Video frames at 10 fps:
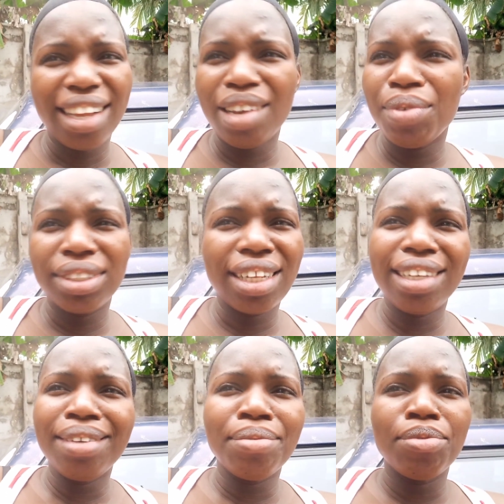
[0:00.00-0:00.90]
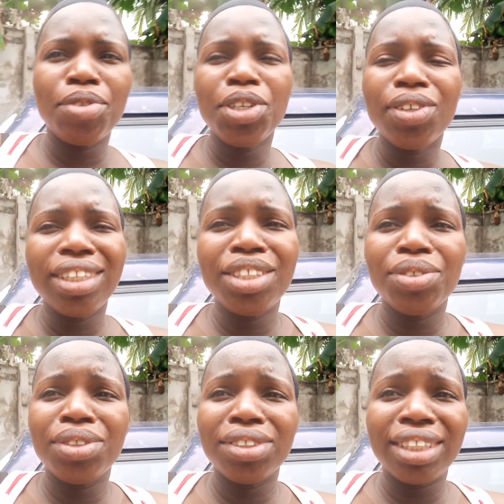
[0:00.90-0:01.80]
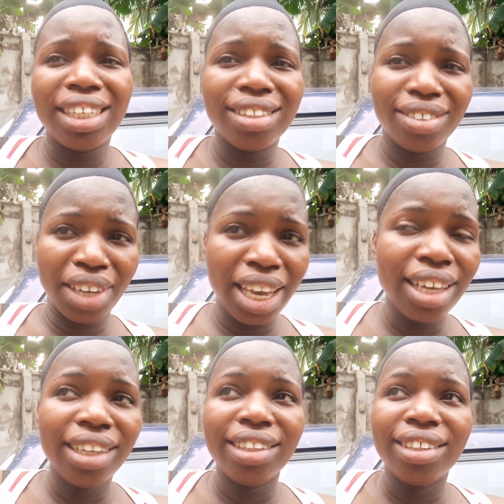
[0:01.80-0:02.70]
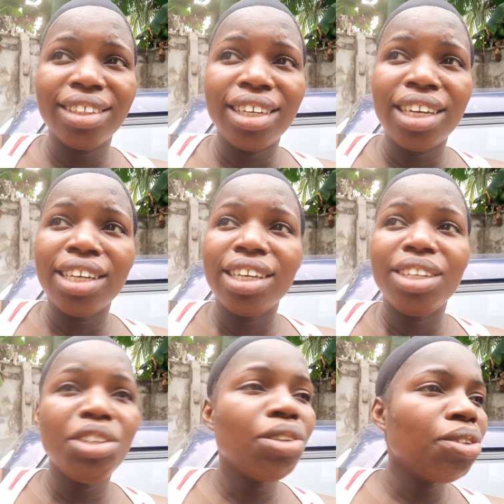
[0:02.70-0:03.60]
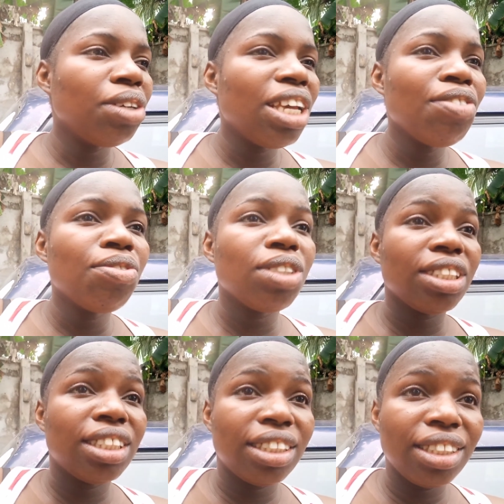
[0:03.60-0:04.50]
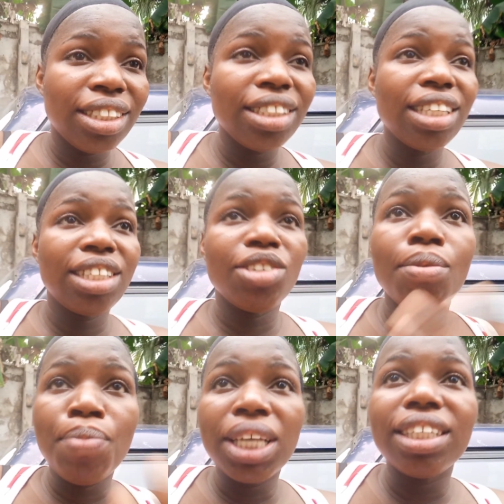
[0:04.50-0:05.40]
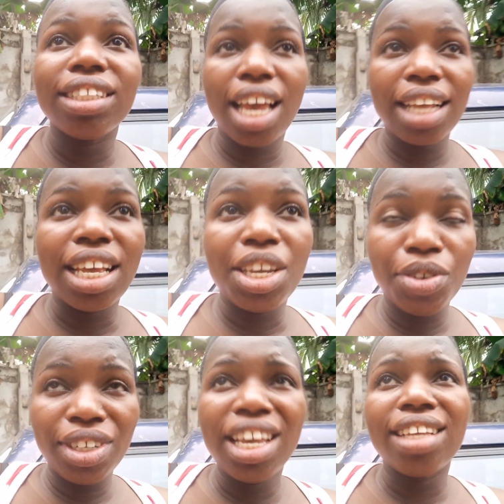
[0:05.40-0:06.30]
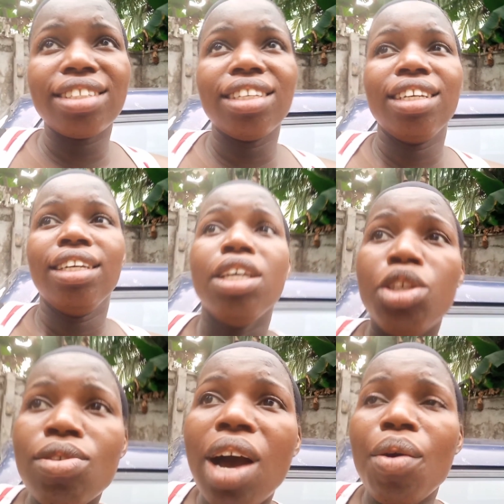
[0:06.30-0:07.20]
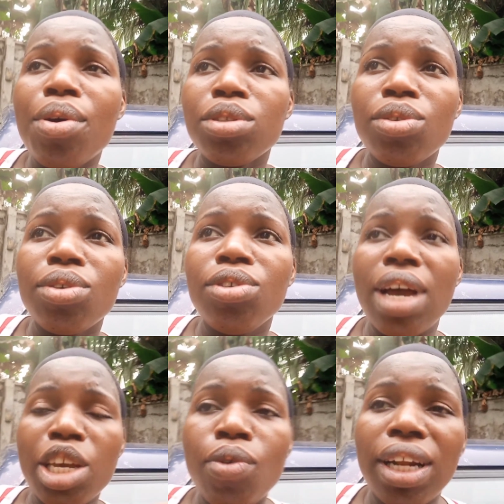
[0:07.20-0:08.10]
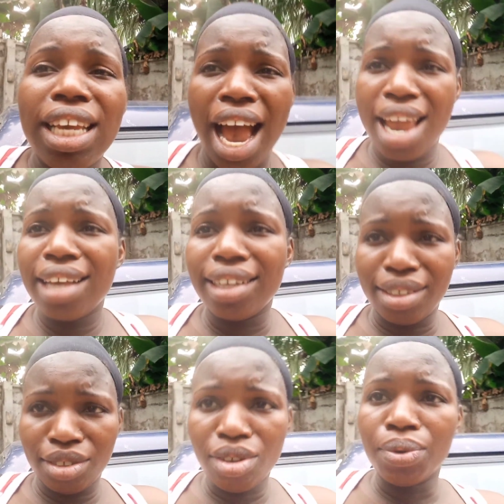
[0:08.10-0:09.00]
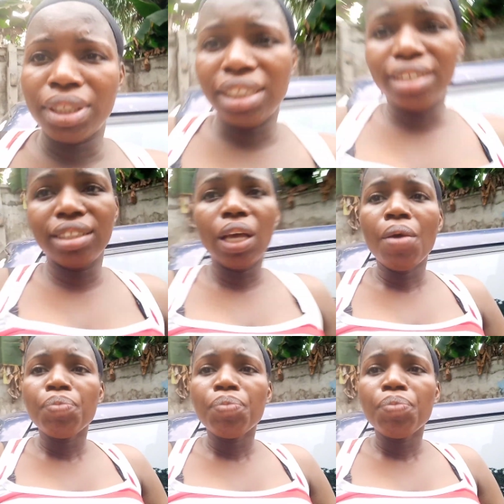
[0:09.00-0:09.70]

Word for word: And I was telling him, you don't need to do this, okay? You don't know if this your mate is higher than you. Yes, you are also, you are equally higher than someone else.